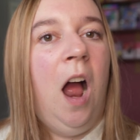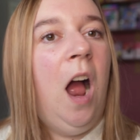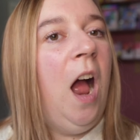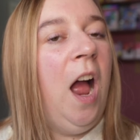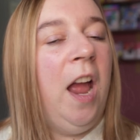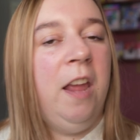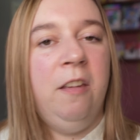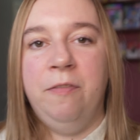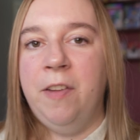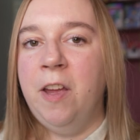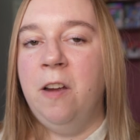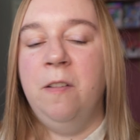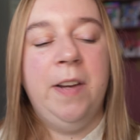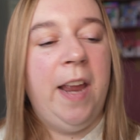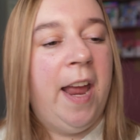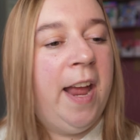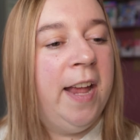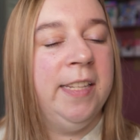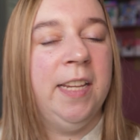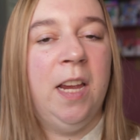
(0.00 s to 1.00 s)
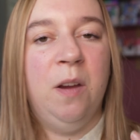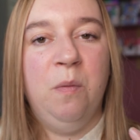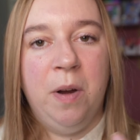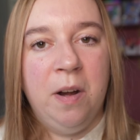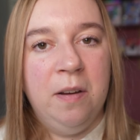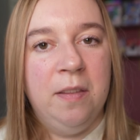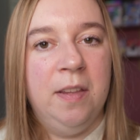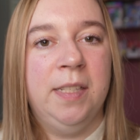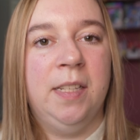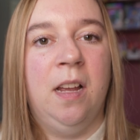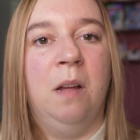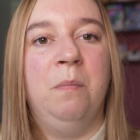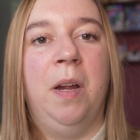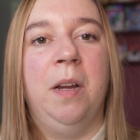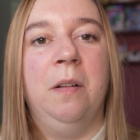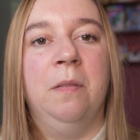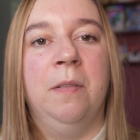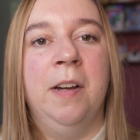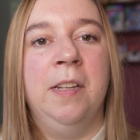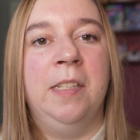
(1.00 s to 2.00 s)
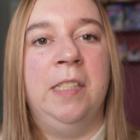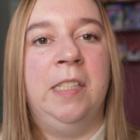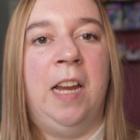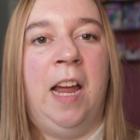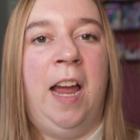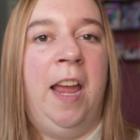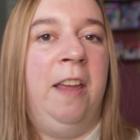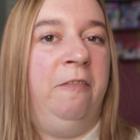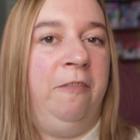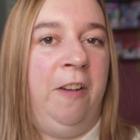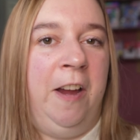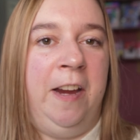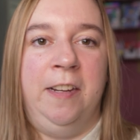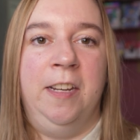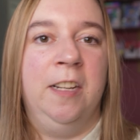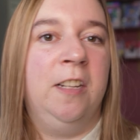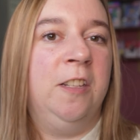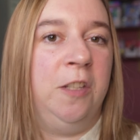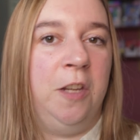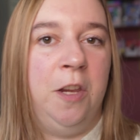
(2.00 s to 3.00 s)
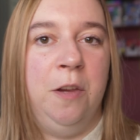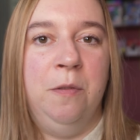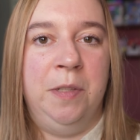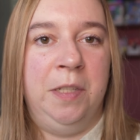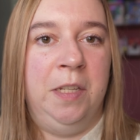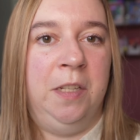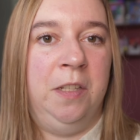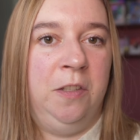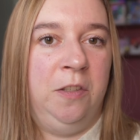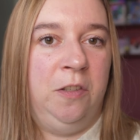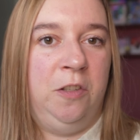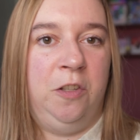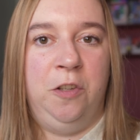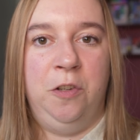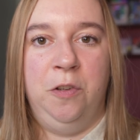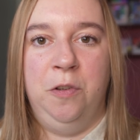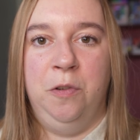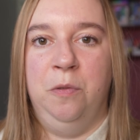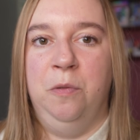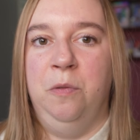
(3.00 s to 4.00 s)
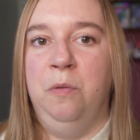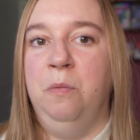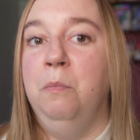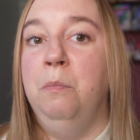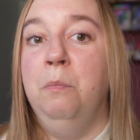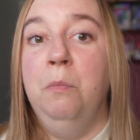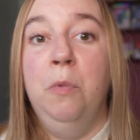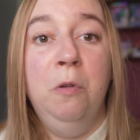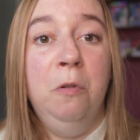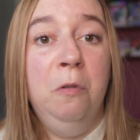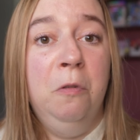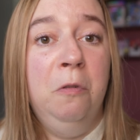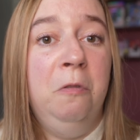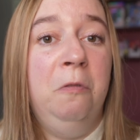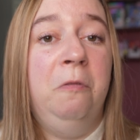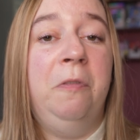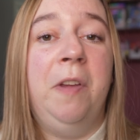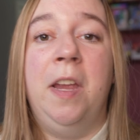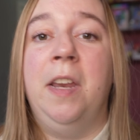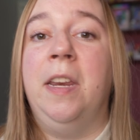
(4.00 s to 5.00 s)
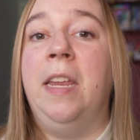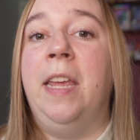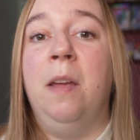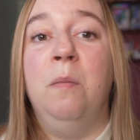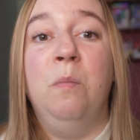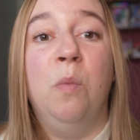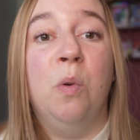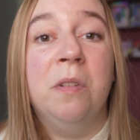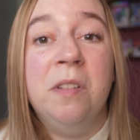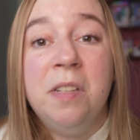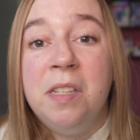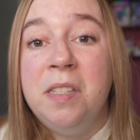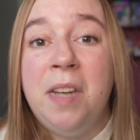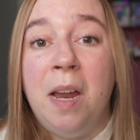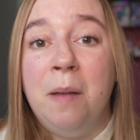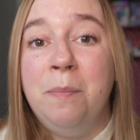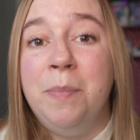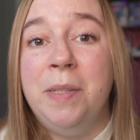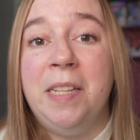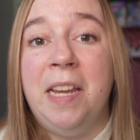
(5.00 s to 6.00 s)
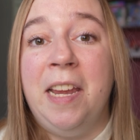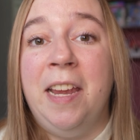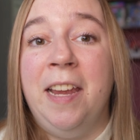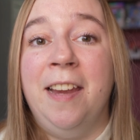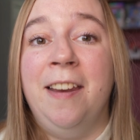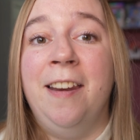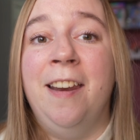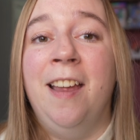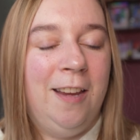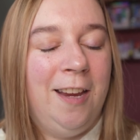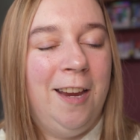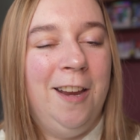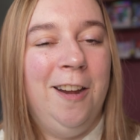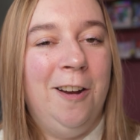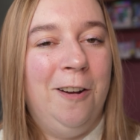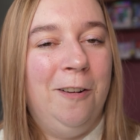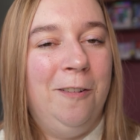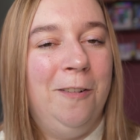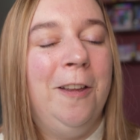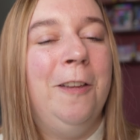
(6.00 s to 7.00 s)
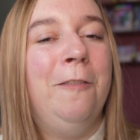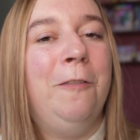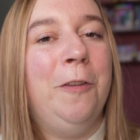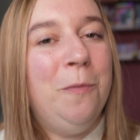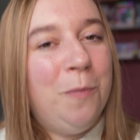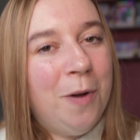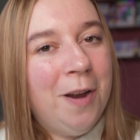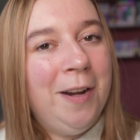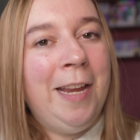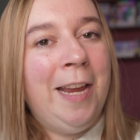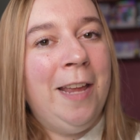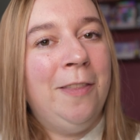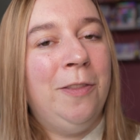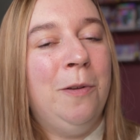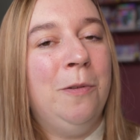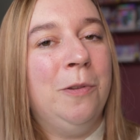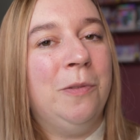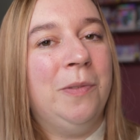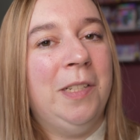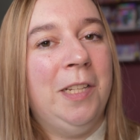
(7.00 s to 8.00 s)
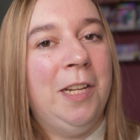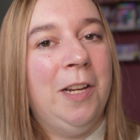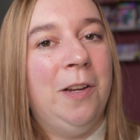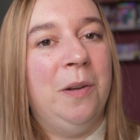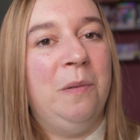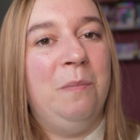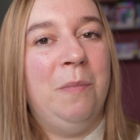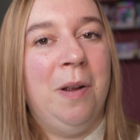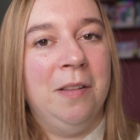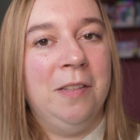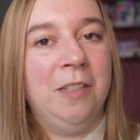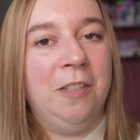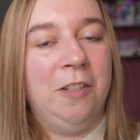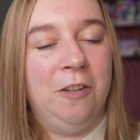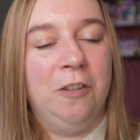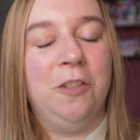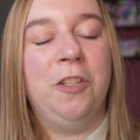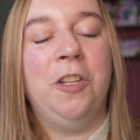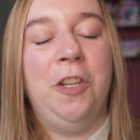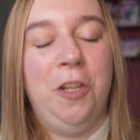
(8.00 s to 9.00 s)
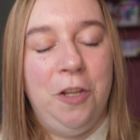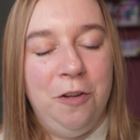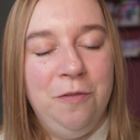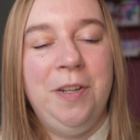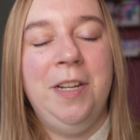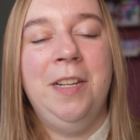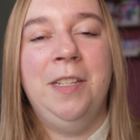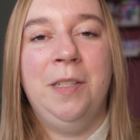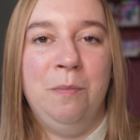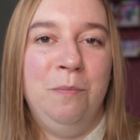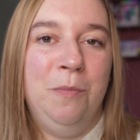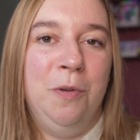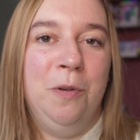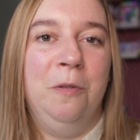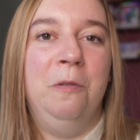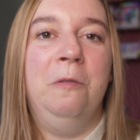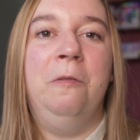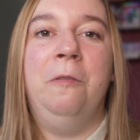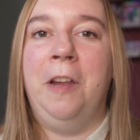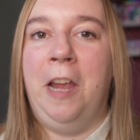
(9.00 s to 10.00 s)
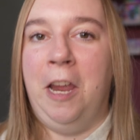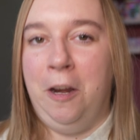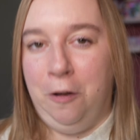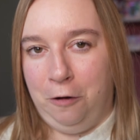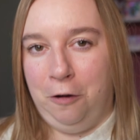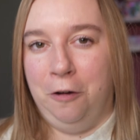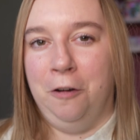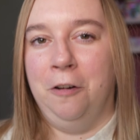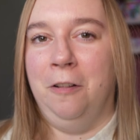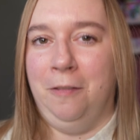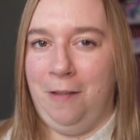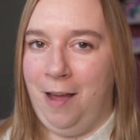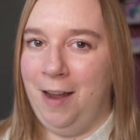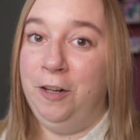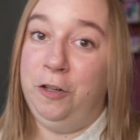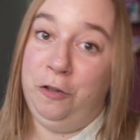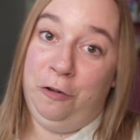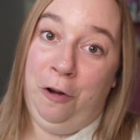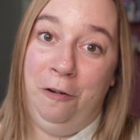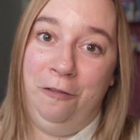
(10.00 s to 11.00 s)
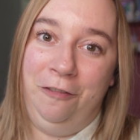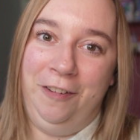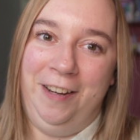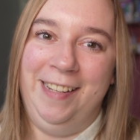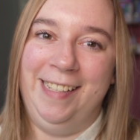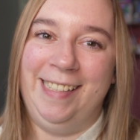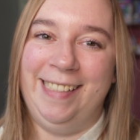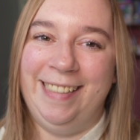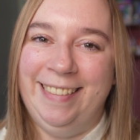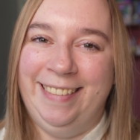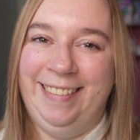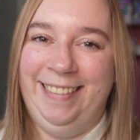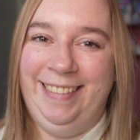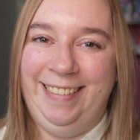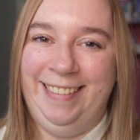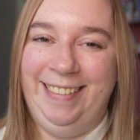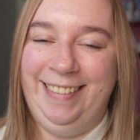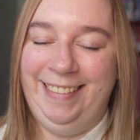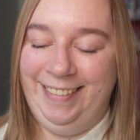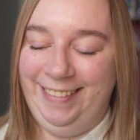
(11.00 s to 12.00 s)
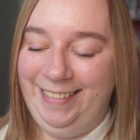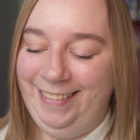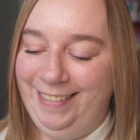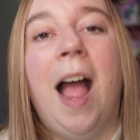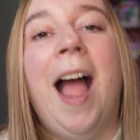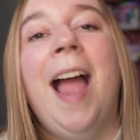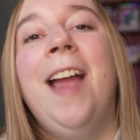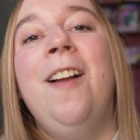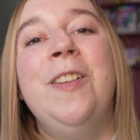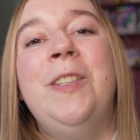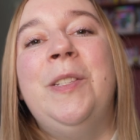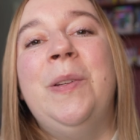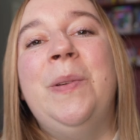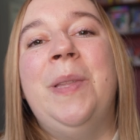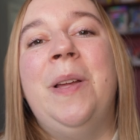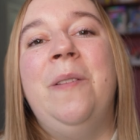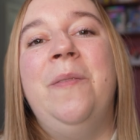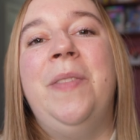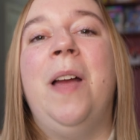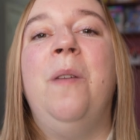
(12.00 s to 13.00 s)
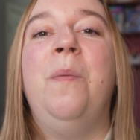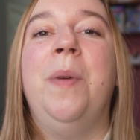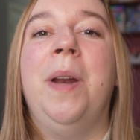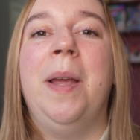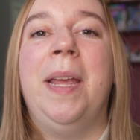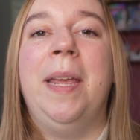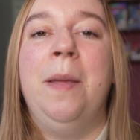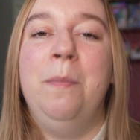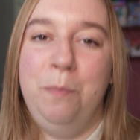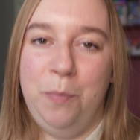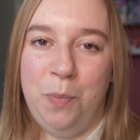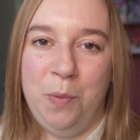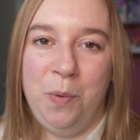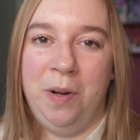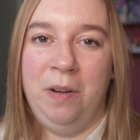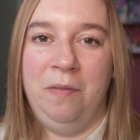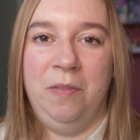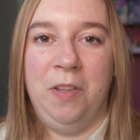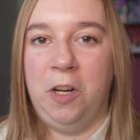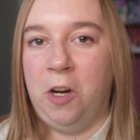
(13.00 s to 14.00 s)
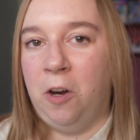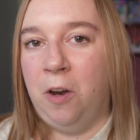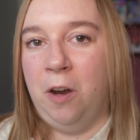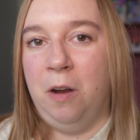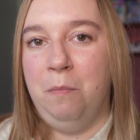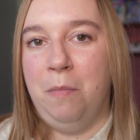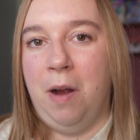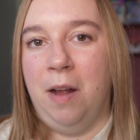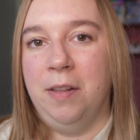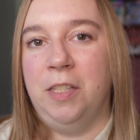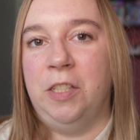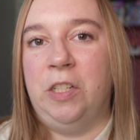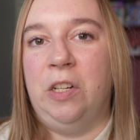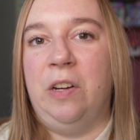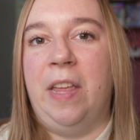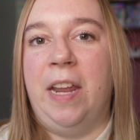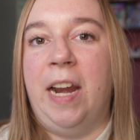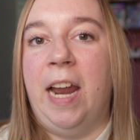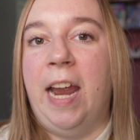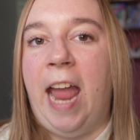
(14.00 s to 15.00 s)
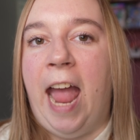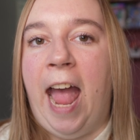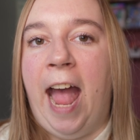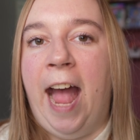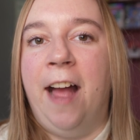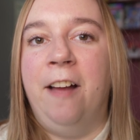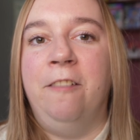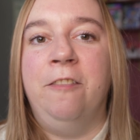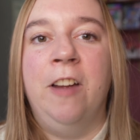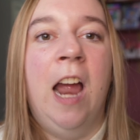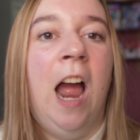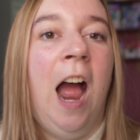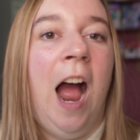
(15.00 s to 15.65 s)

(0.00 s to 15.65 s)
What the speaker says: I found as I wear this on my wrist, I find excuses to move and get more steps in. You know, if you want to get those really good monsters, you need to move and earn a lot of trophies. I also love that when I get bored of the current monster that I have,